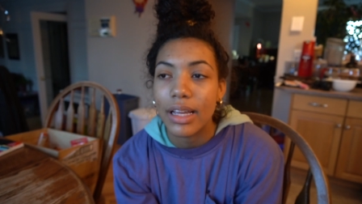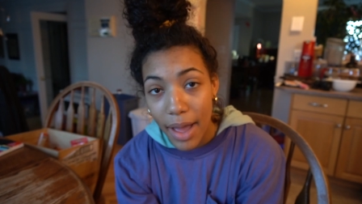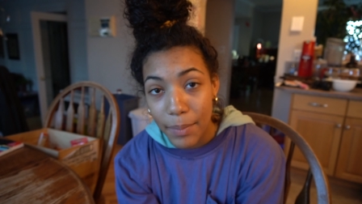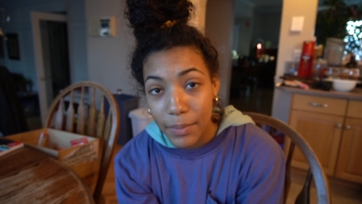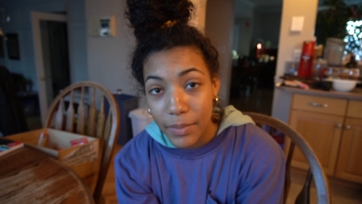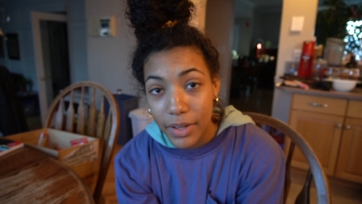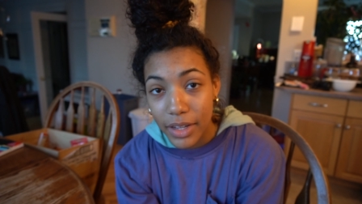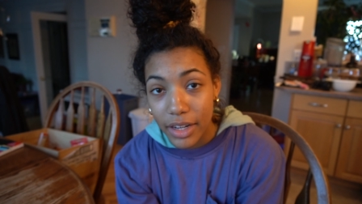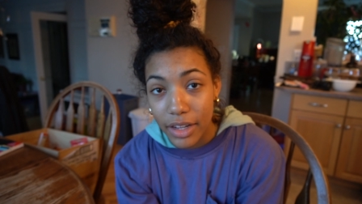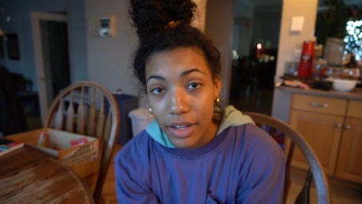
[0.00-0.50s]

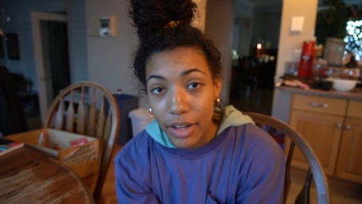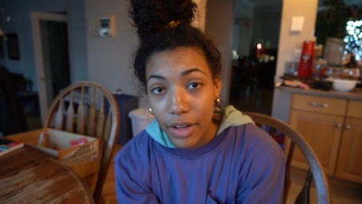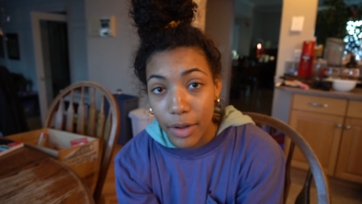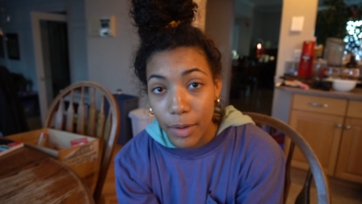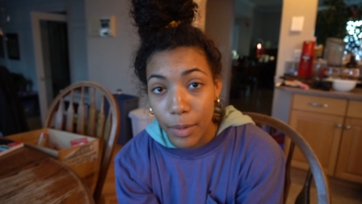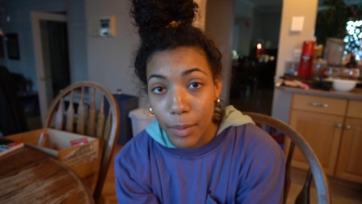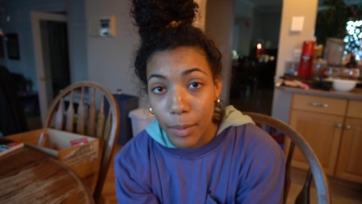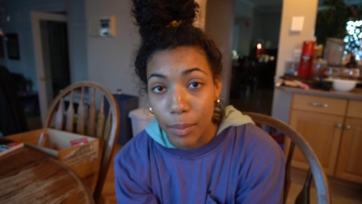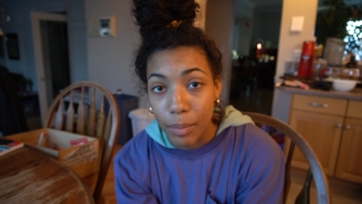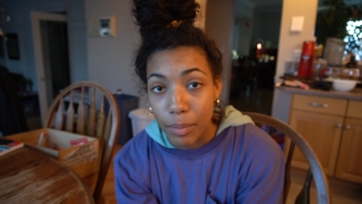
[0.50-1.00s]
I'm gonna
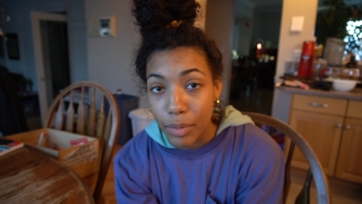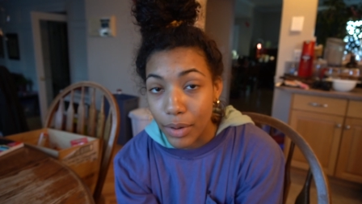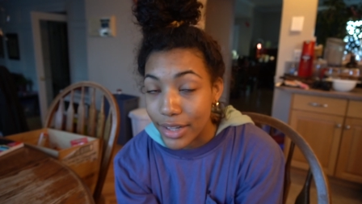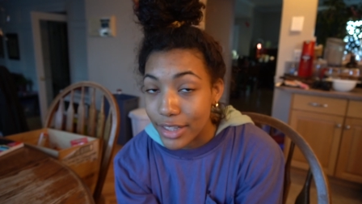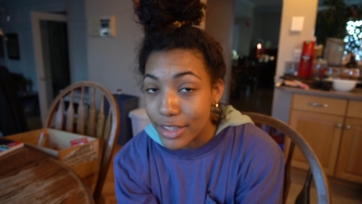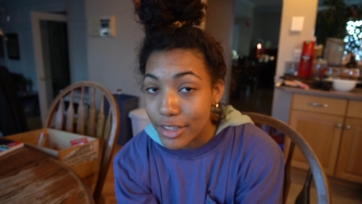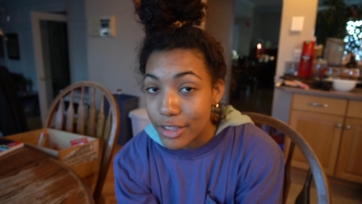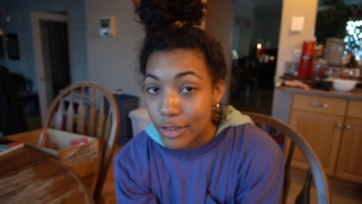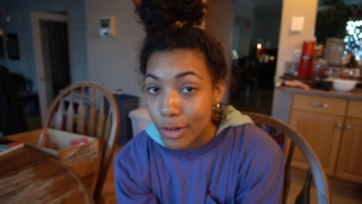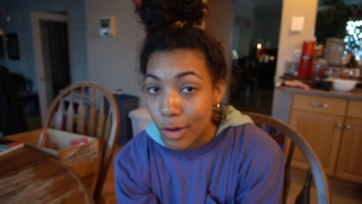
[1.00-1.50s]
go
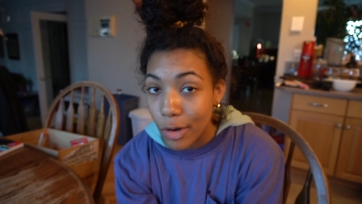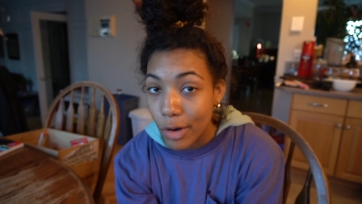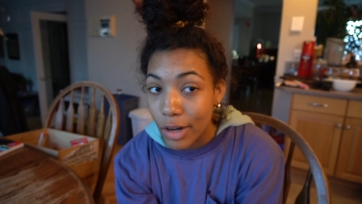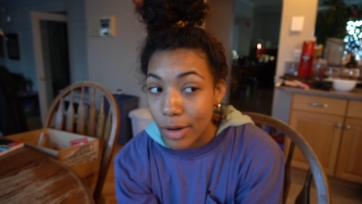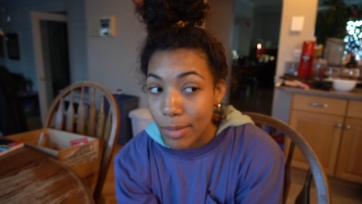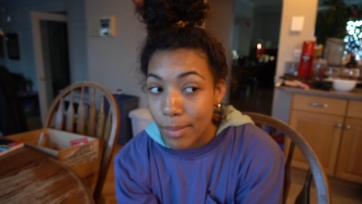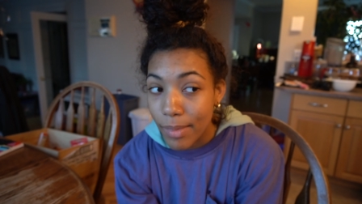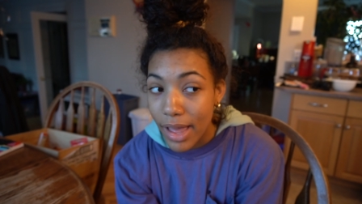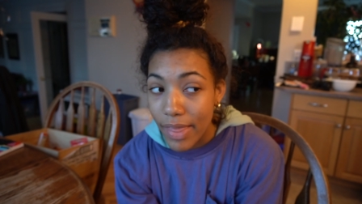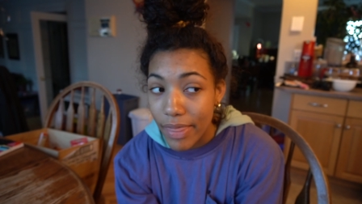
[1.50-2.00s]

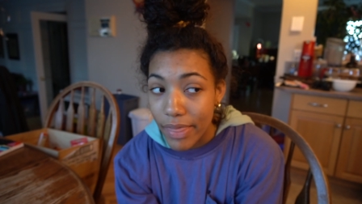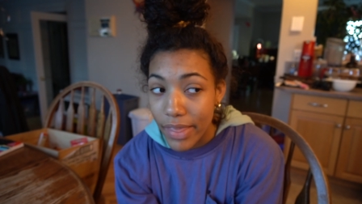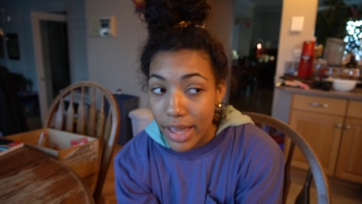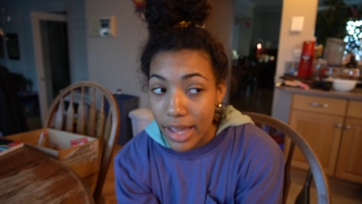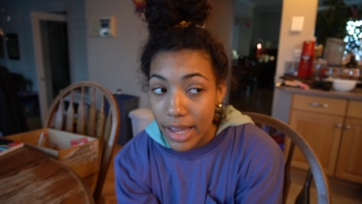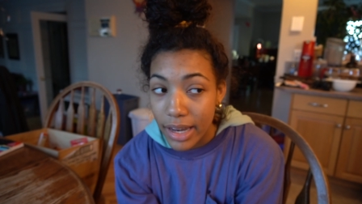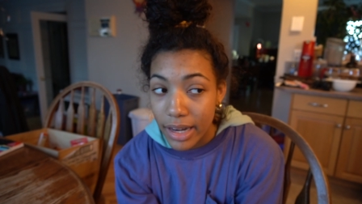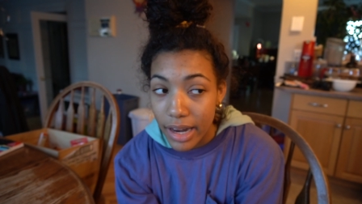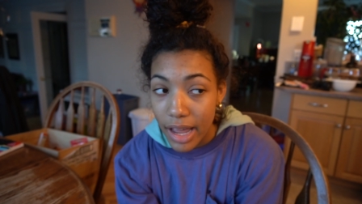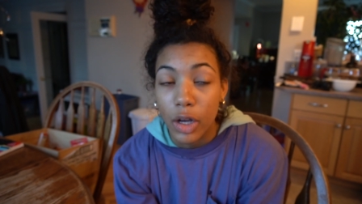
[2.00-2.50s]
brainstorm and
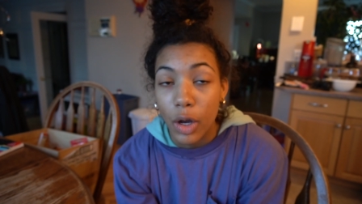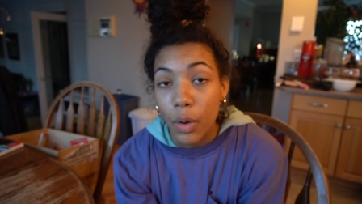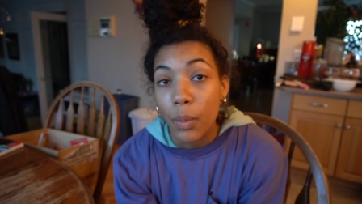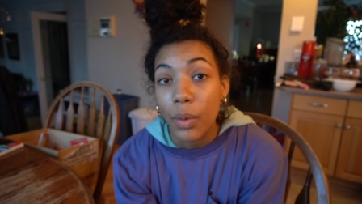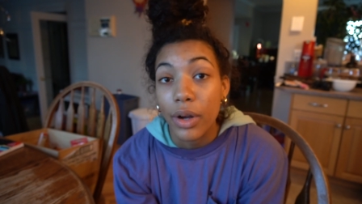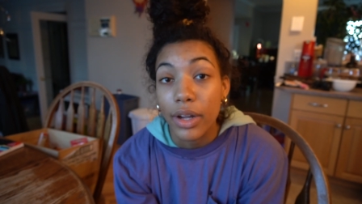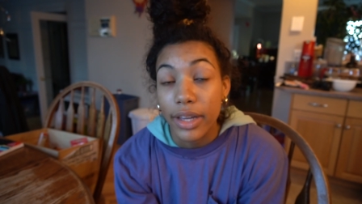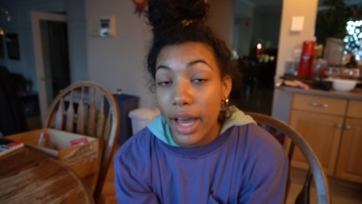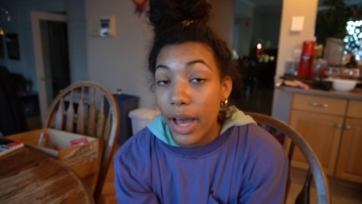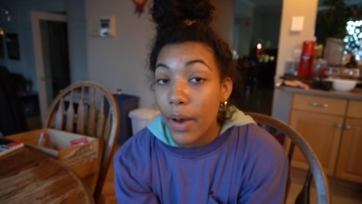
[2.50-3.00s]
then go
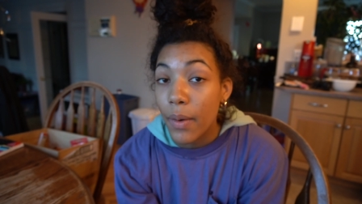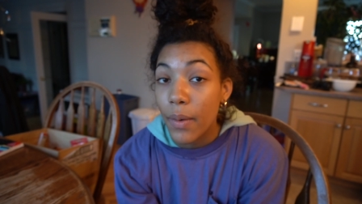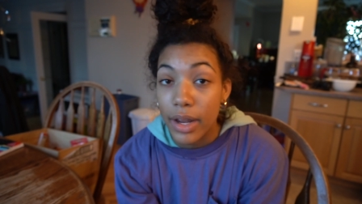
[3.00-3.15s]
work out,